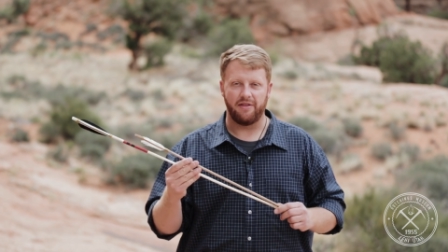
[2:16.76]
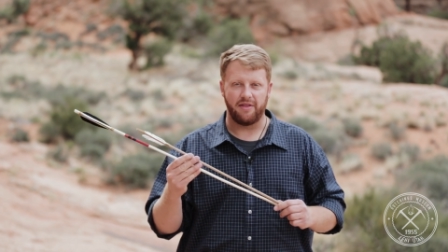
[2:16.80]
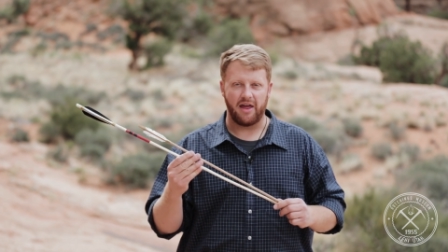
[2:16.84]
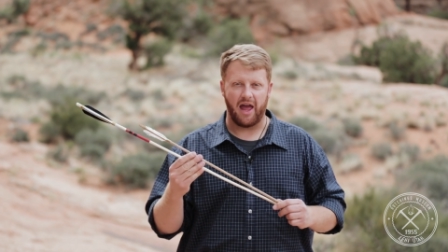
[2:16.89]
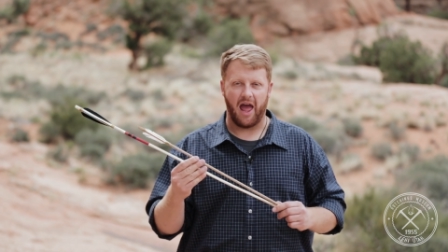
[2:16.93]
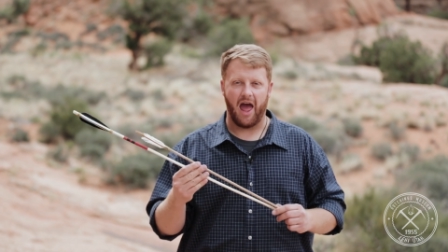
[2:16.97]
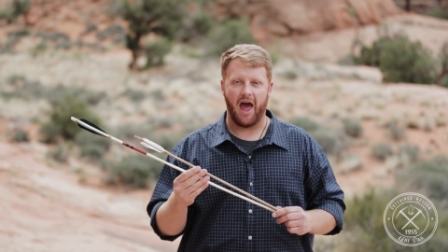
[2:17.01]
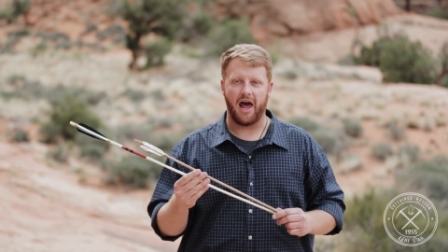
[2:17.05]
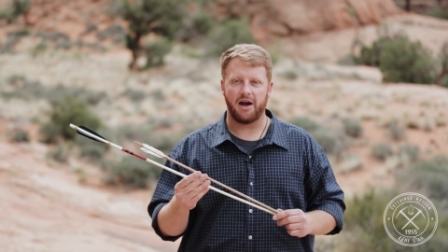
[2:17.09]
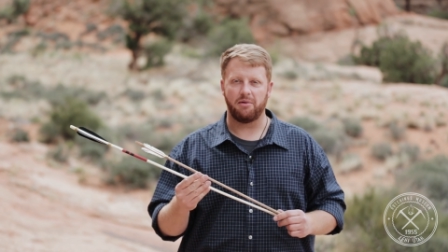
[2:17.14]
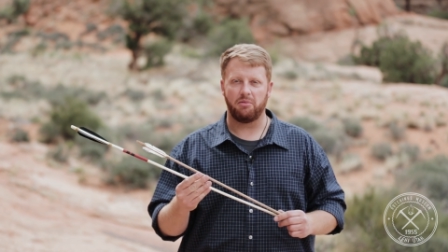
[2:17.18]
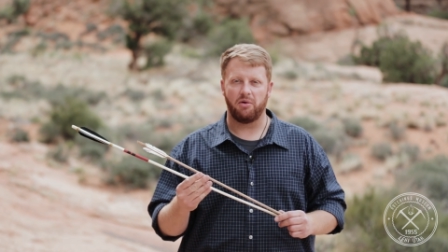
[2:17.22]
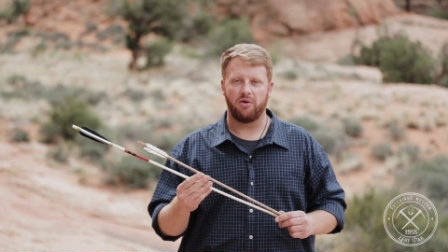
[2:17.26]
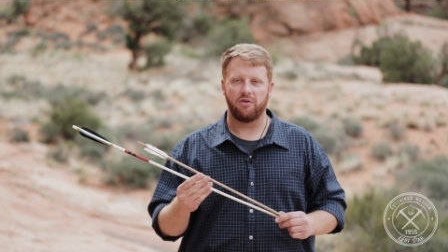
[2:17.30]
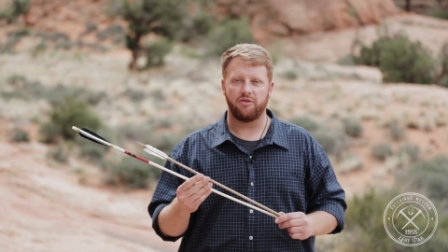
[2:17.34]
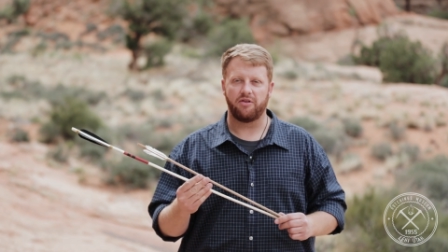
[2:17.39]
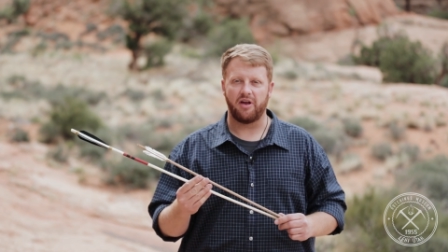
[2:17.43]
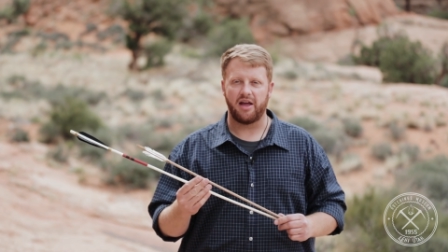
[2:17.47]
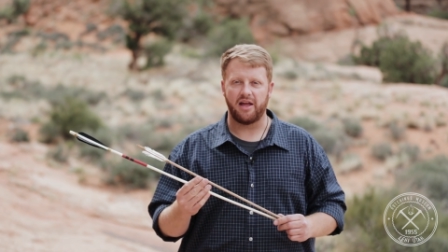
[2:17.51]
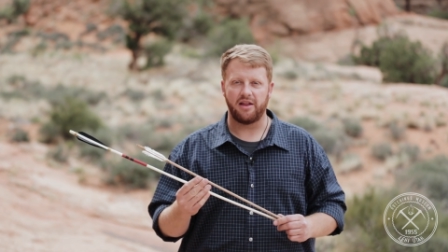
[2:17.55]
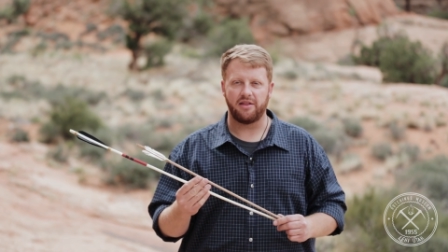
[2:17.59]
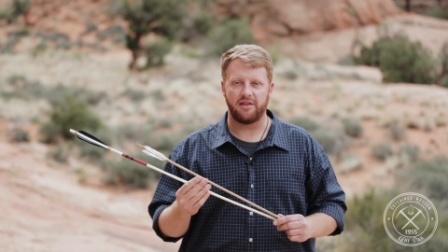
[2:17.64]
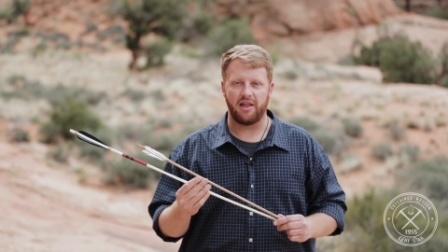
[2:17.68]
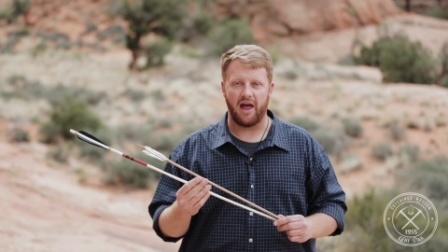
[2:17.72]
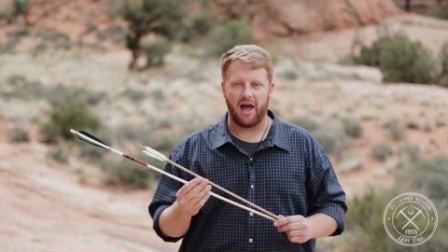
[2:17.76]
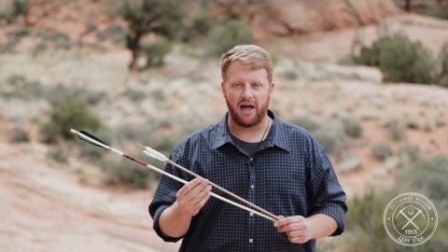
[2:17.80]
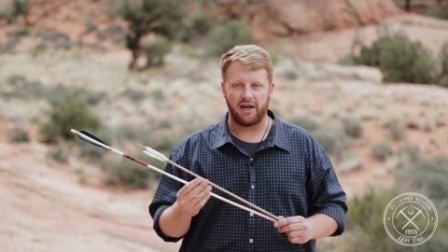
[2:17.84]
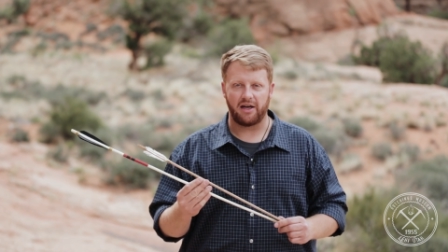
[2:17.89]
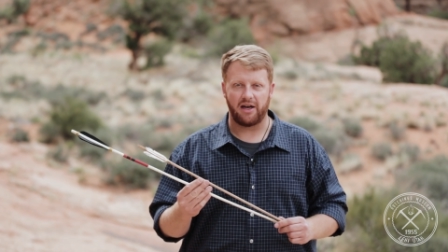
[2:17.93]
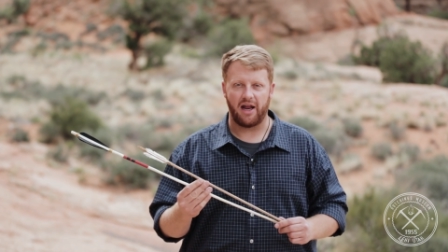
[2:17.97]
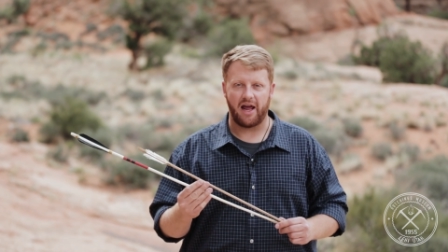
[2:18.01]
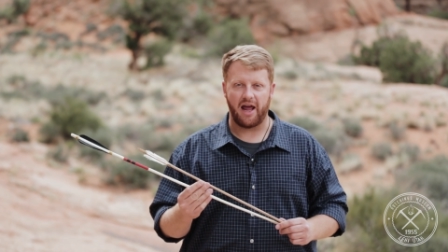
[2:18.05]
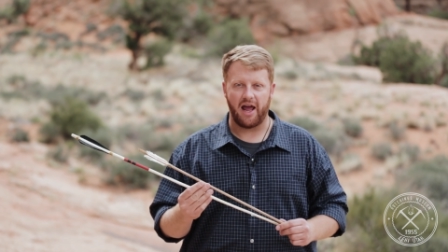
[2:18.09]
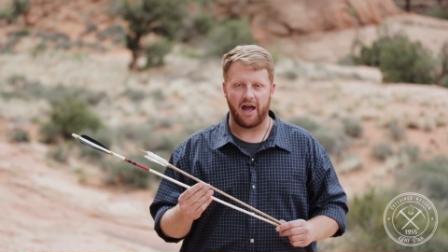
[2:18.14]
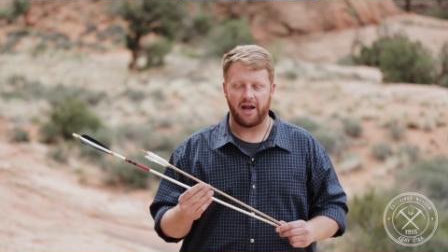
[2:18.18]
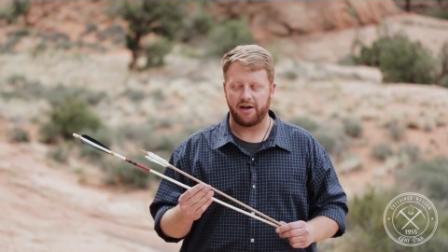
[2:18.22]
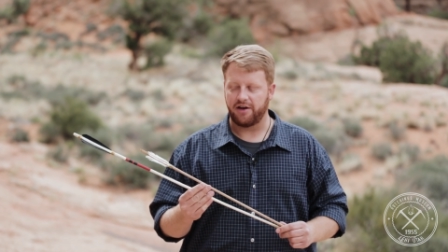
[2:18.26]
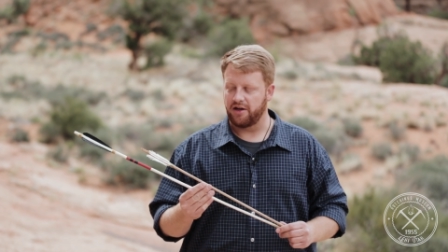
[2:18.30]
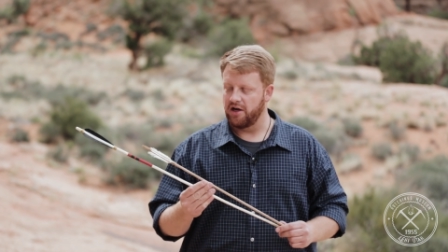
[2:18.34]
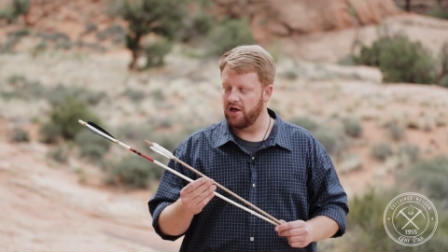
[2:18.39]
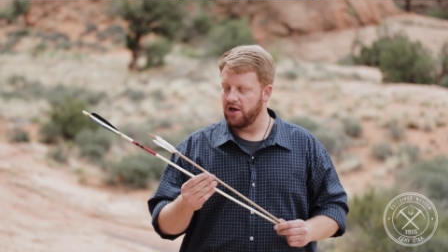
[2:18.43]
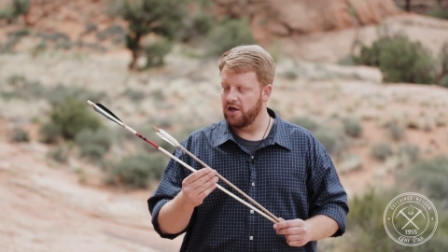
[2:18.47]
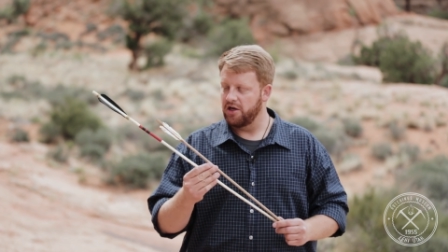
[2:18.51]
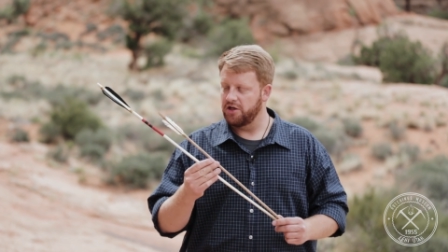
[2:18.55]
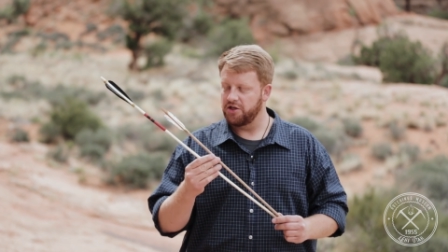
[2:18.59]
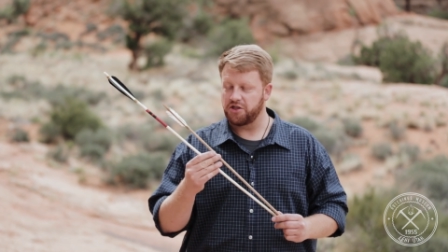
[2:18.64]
and the animals in that land